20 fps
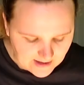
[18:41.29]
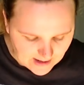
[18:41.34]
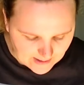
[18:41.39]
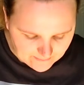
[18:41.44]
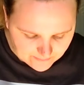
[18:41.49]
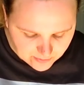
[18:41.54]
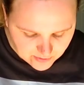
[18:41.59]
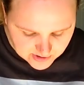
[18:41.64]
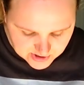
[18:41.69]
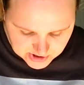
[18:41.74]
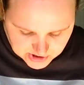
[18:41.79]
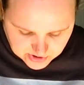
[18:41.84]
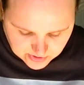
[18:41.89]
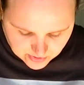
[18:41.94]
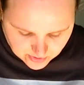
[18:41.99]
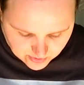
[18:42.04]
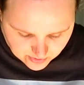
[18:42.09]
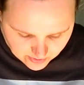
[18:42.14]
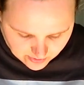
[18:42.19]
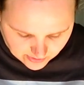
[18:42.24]
I'm pretty
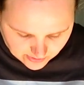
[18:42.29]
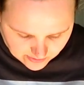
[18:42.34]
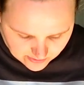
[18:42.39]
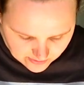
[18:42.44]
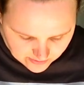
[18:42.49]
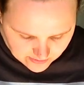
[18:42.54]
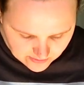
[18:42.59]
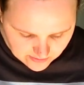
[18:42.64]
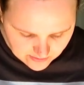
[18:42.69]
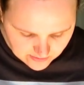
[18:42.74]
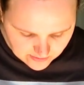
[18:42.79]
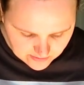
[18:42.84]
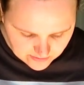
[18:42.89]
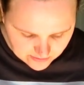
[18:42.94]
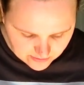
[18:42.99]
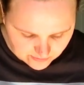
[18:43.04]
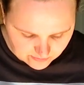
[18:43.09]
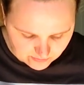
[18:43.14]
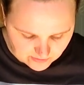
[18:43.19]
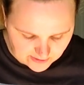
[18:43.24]
sure
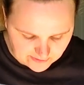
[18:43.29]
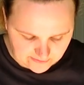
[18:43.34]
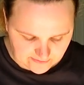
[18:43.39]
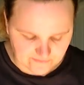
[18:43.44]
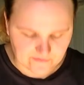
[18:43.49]
the rest